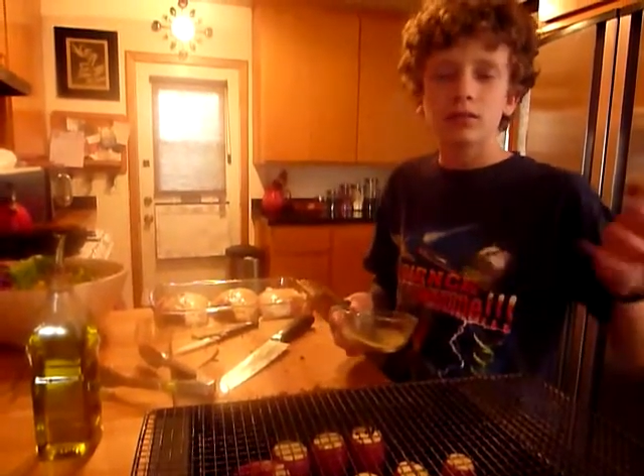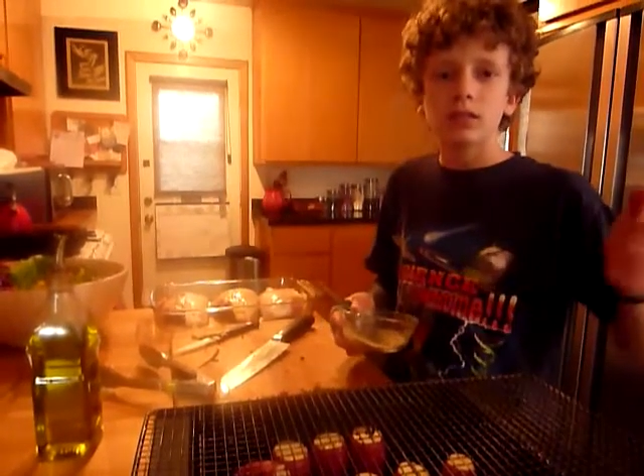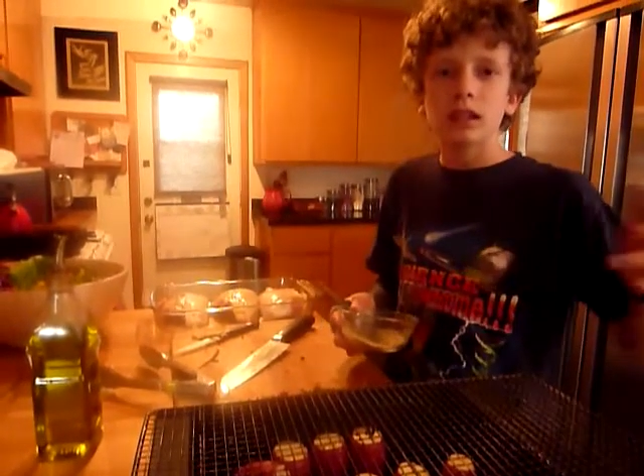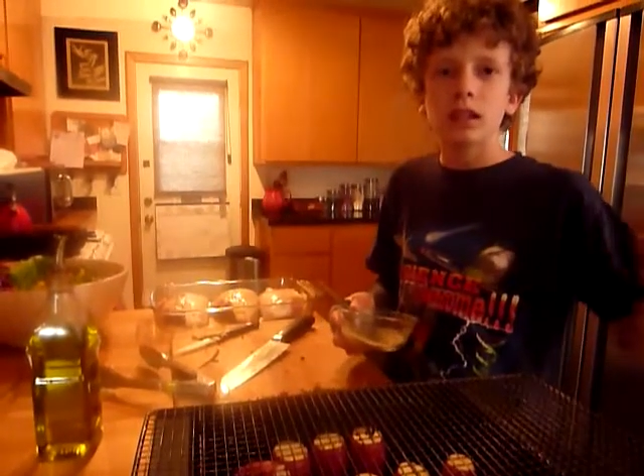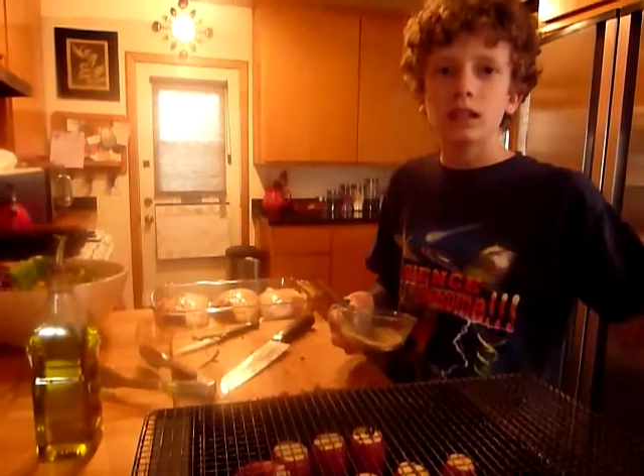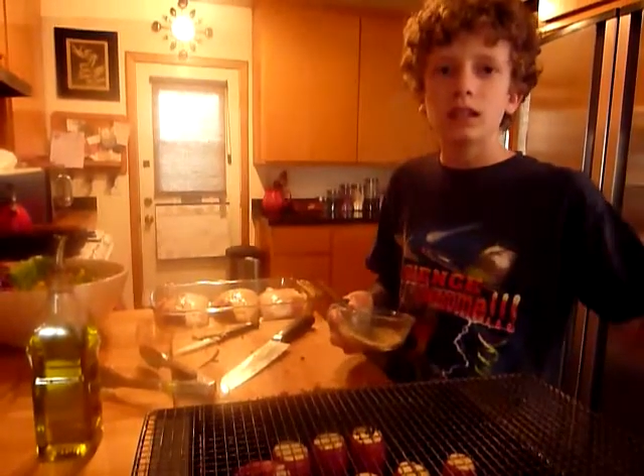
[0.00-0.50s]

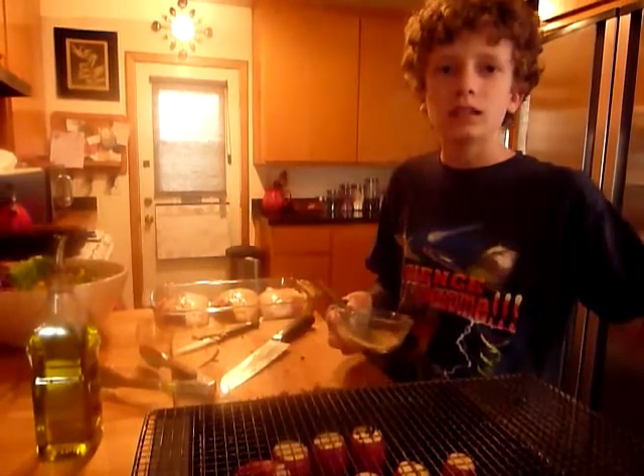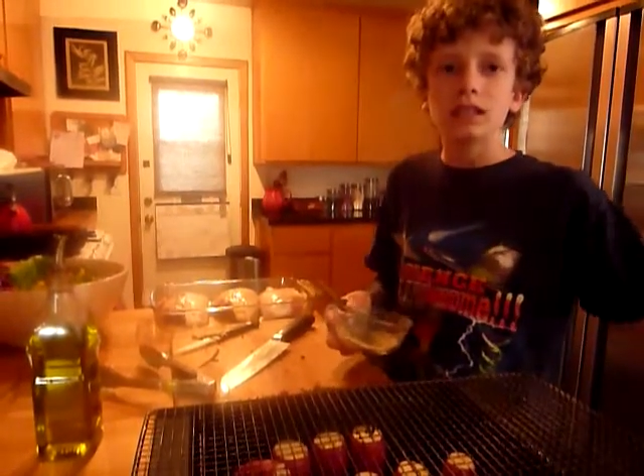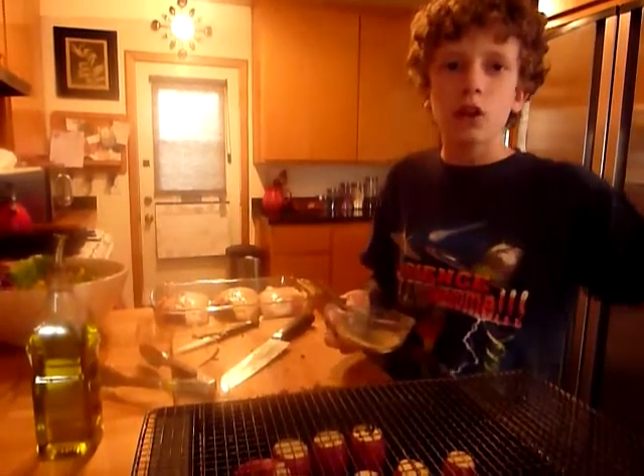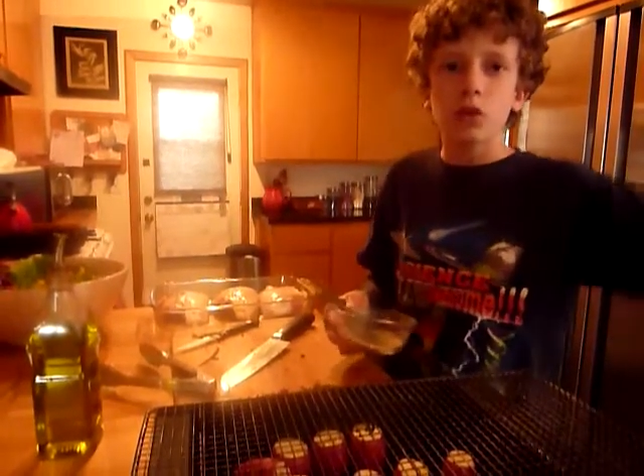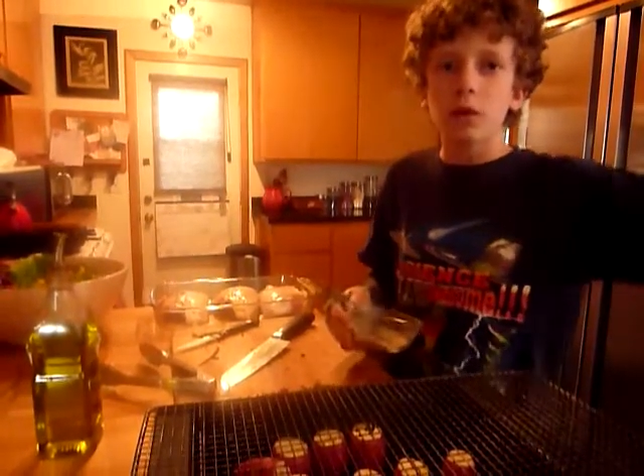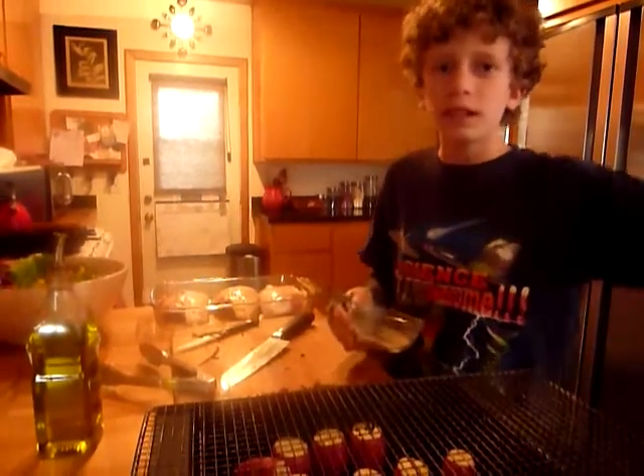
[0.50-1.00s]
like a
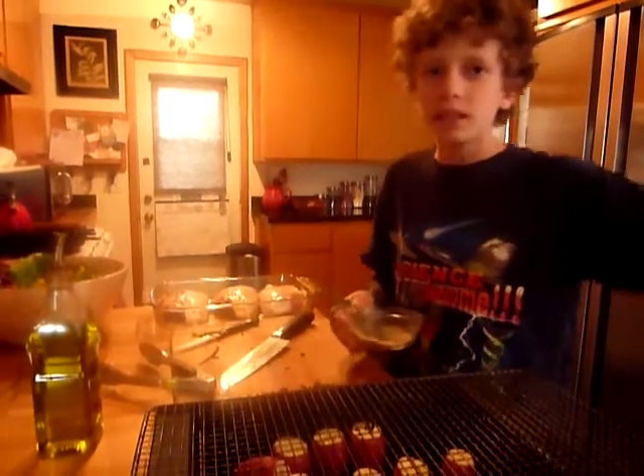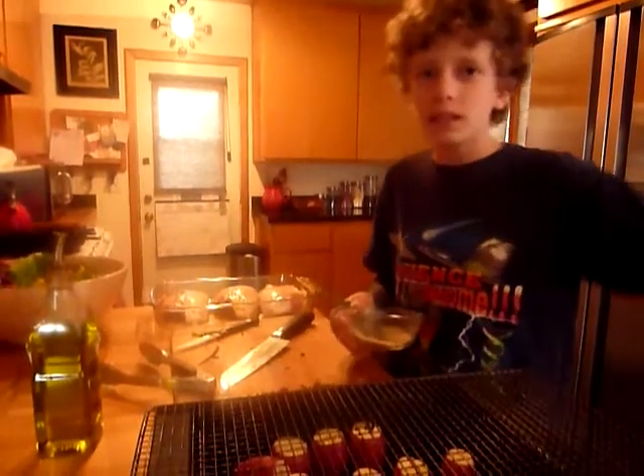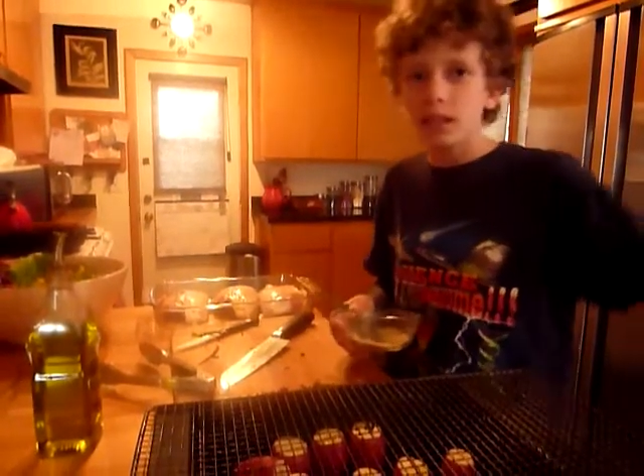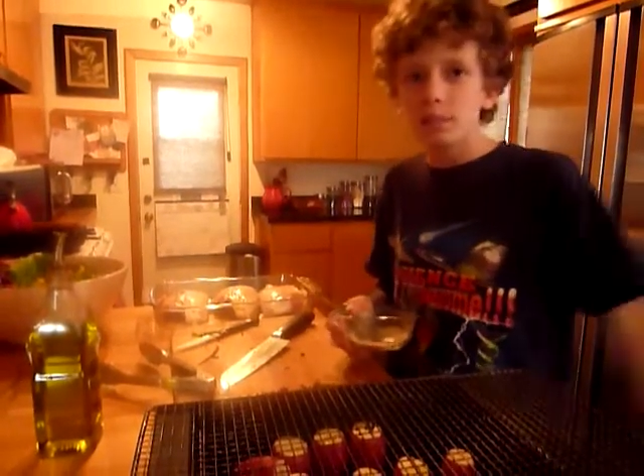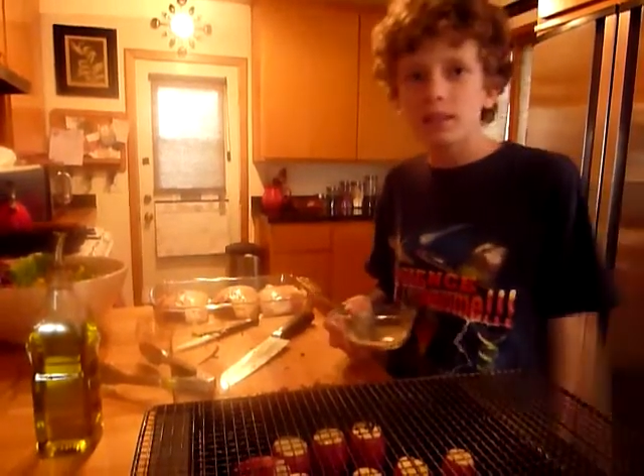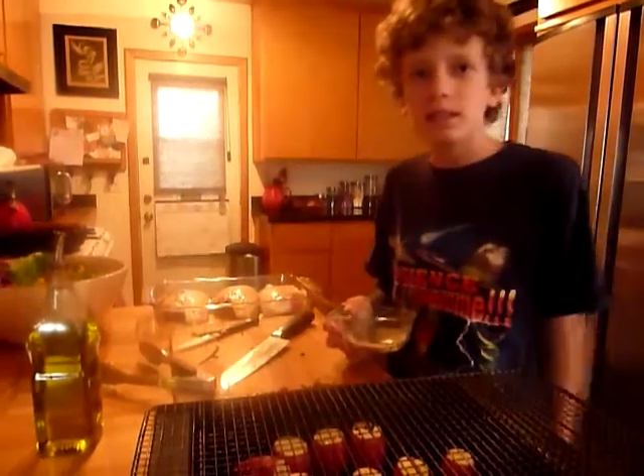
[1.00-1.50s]
Southwest
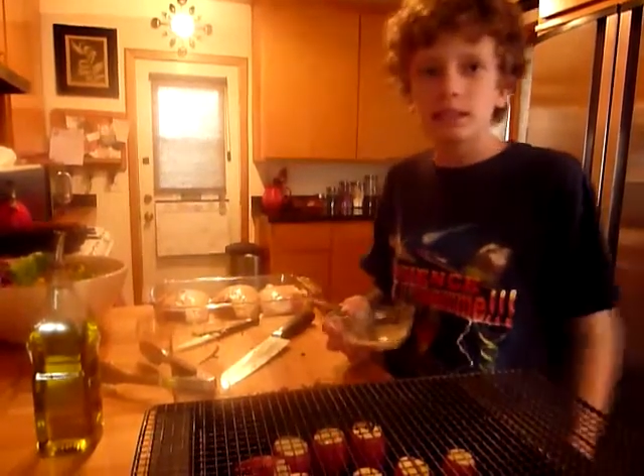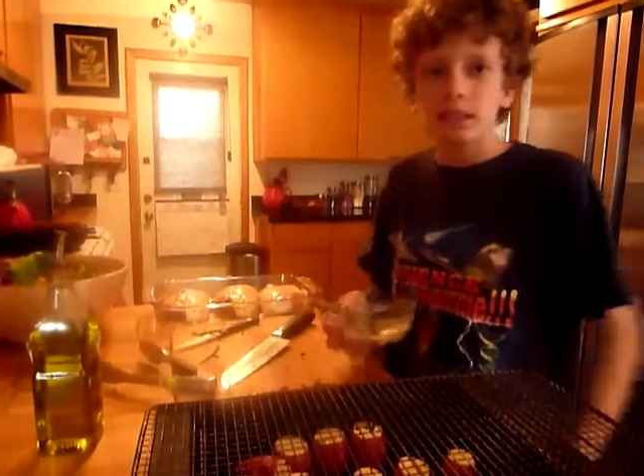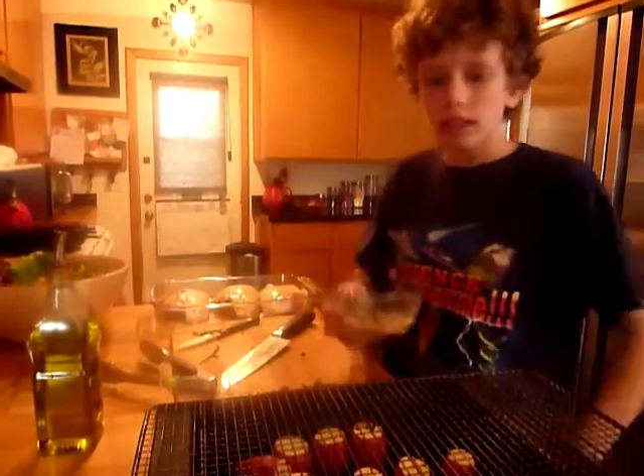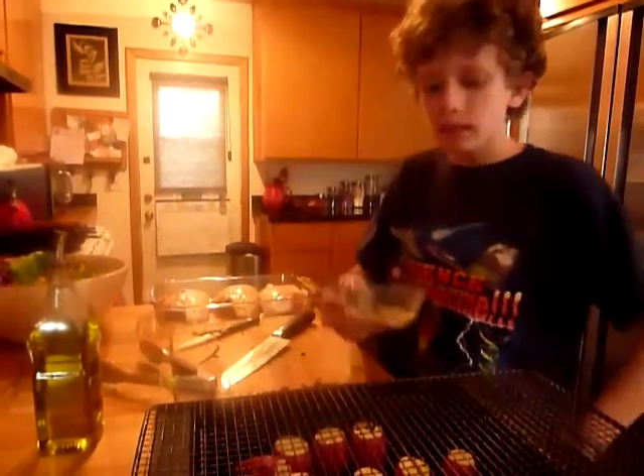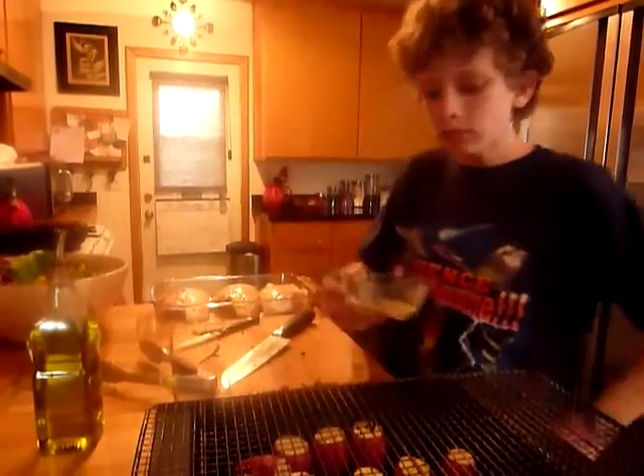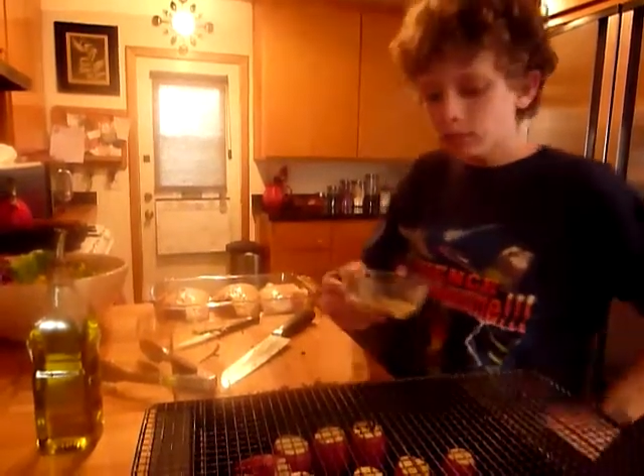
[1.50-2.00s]
type
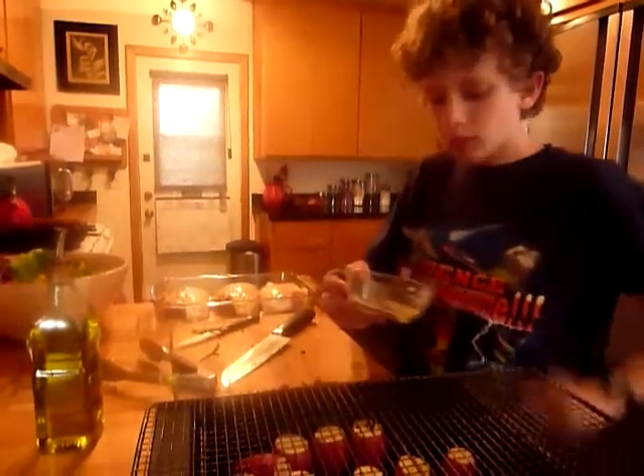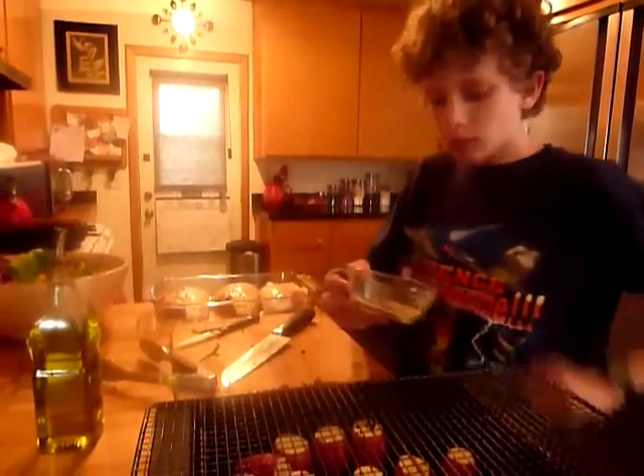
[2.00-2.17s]
seasoning,